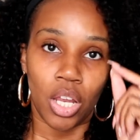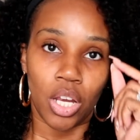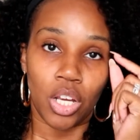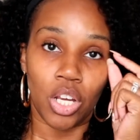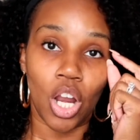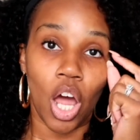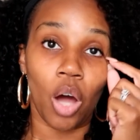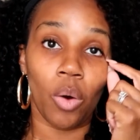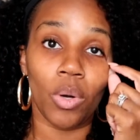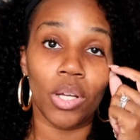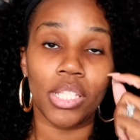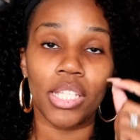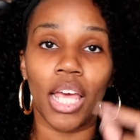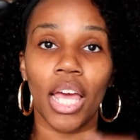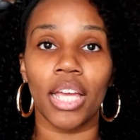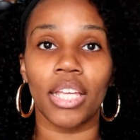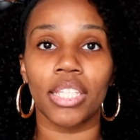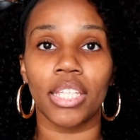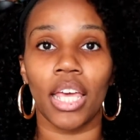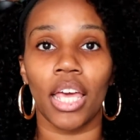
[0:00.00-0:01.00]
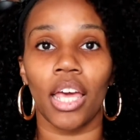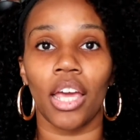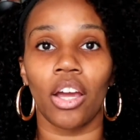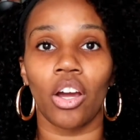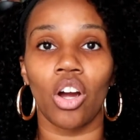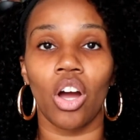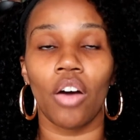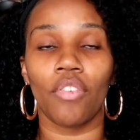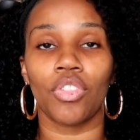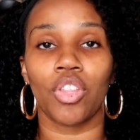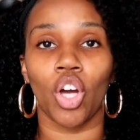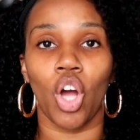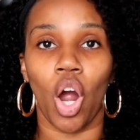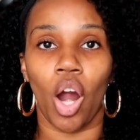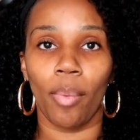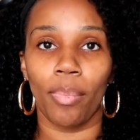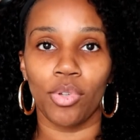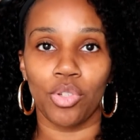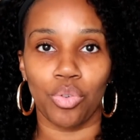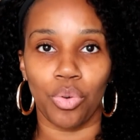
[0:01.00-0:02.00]
Noah takes care of the
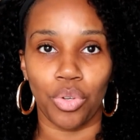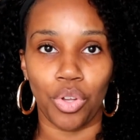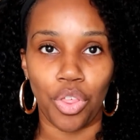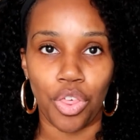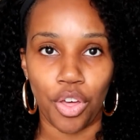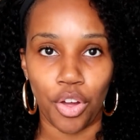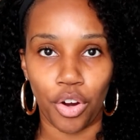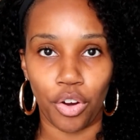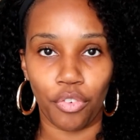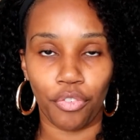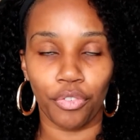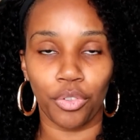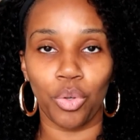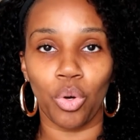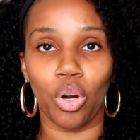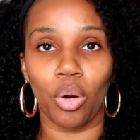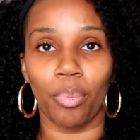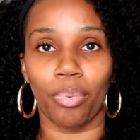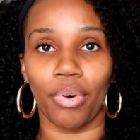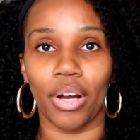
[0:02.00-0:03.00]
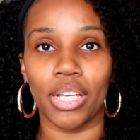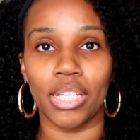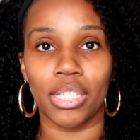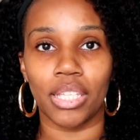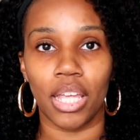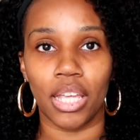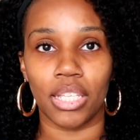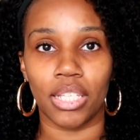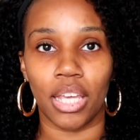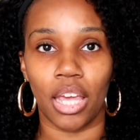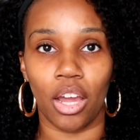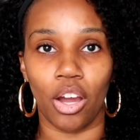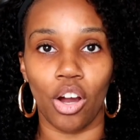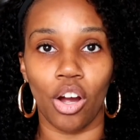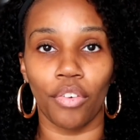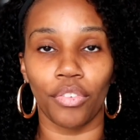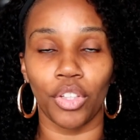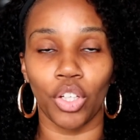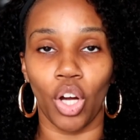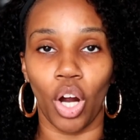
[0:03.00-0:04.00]
garbage on the 3rd floor. Bryce takes care
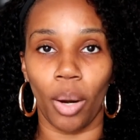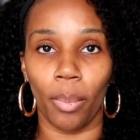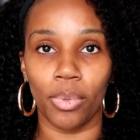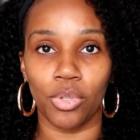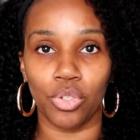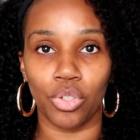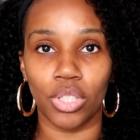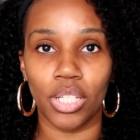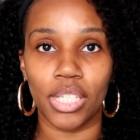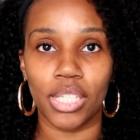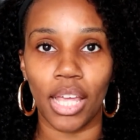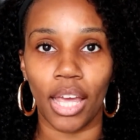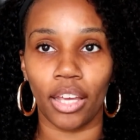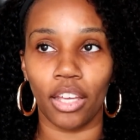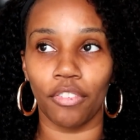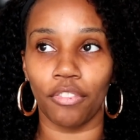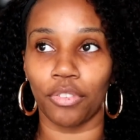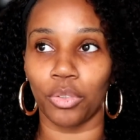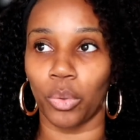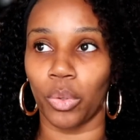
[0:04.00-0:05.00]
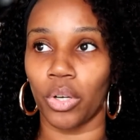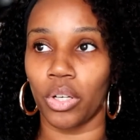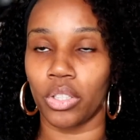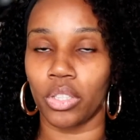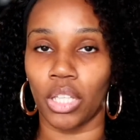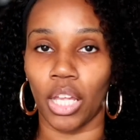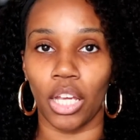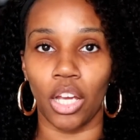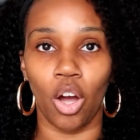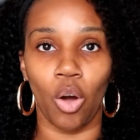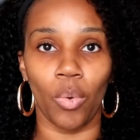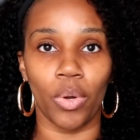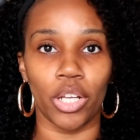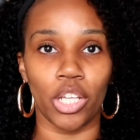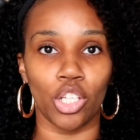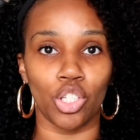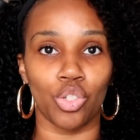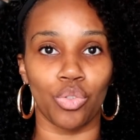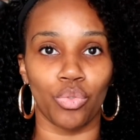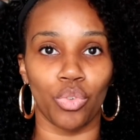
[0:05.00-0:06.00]
of the garbage on the 2nd floor. They go in
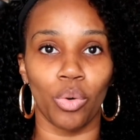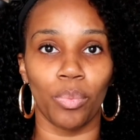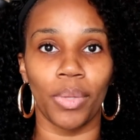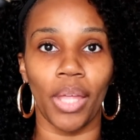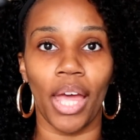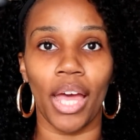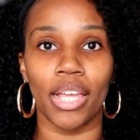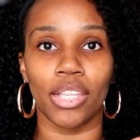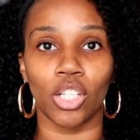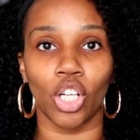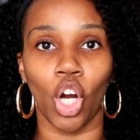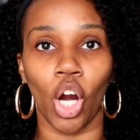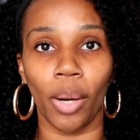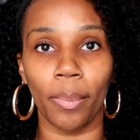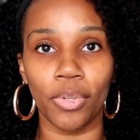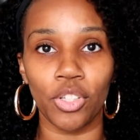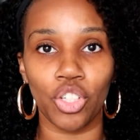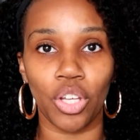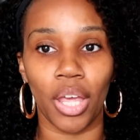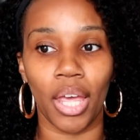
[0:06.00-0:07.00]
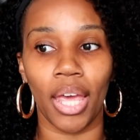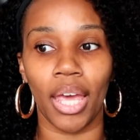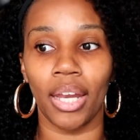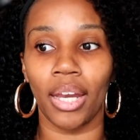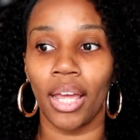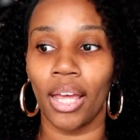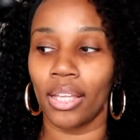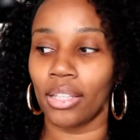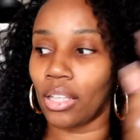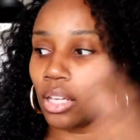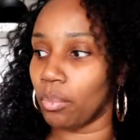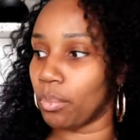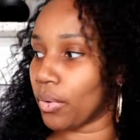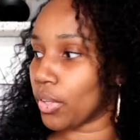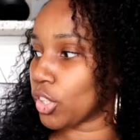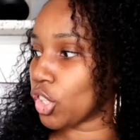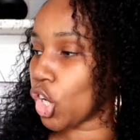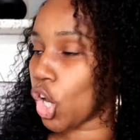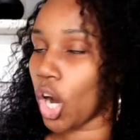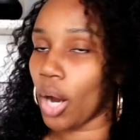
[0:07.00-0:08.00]
each room that has a garbage can. They
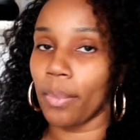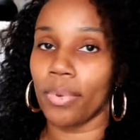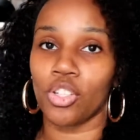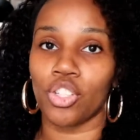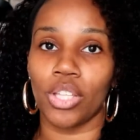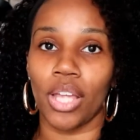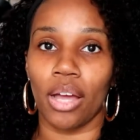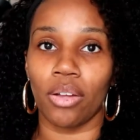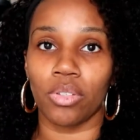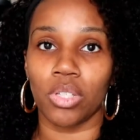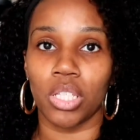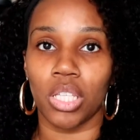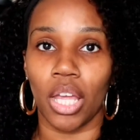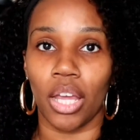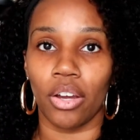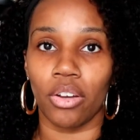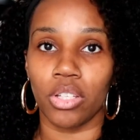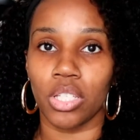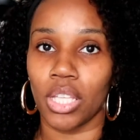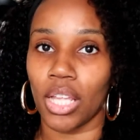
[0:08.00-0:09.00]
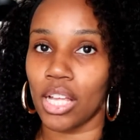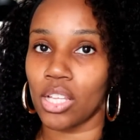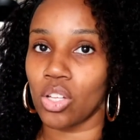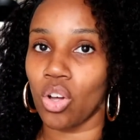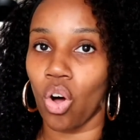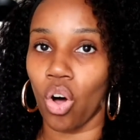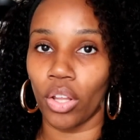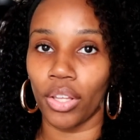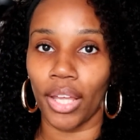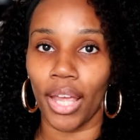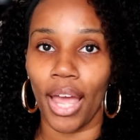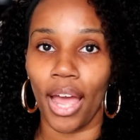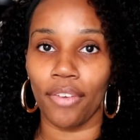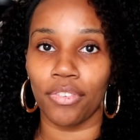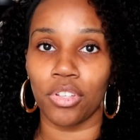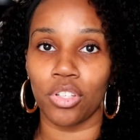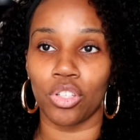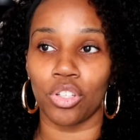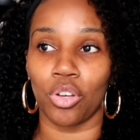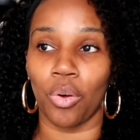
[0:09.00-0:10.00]
bring the garbage downstairs. That's all they
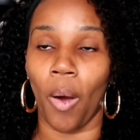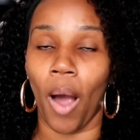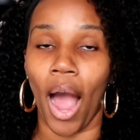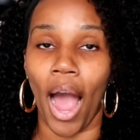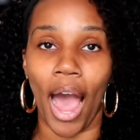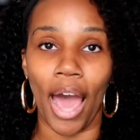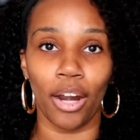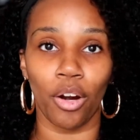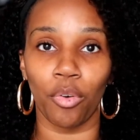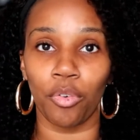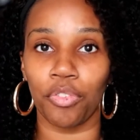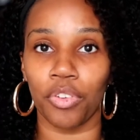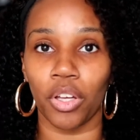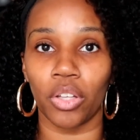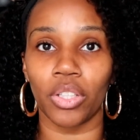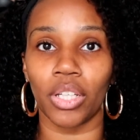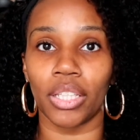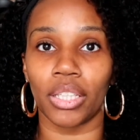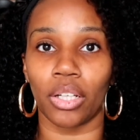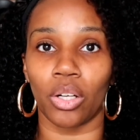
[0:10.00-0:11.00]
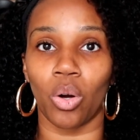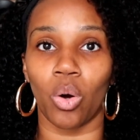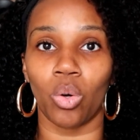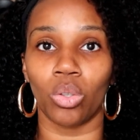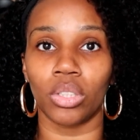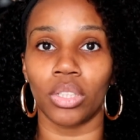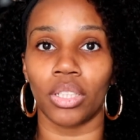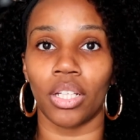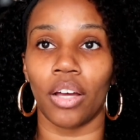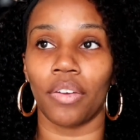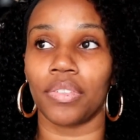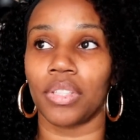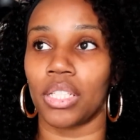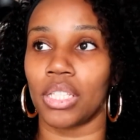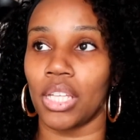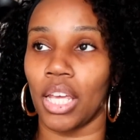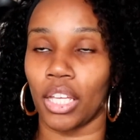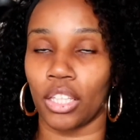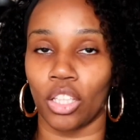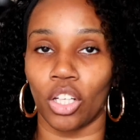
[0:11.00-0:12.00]
have to do. I don't feel that they're old enough to
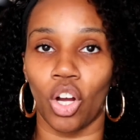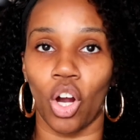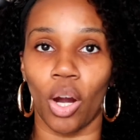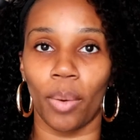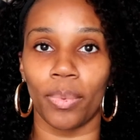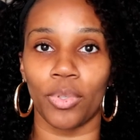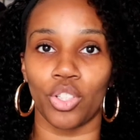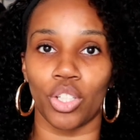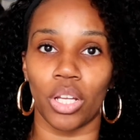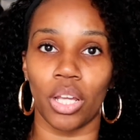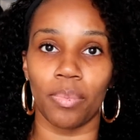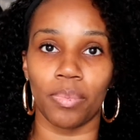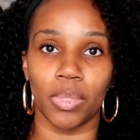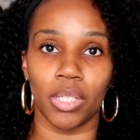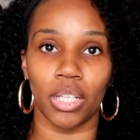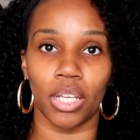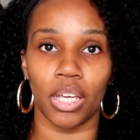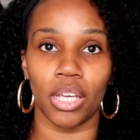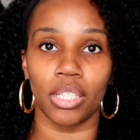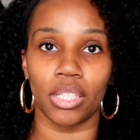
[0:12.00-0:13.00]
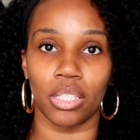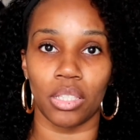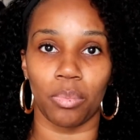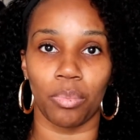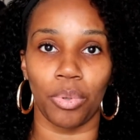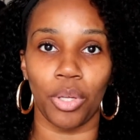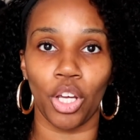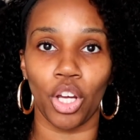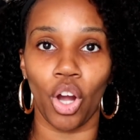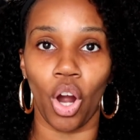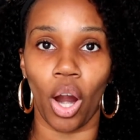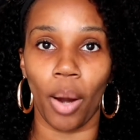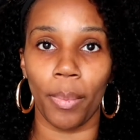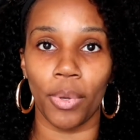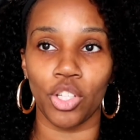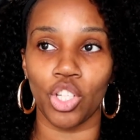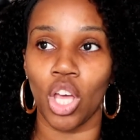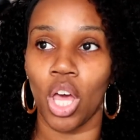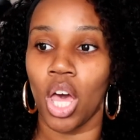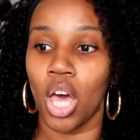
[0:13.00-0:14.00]
take the garbage and empty it into the big
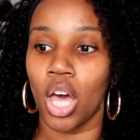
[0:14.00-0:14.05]
garbage,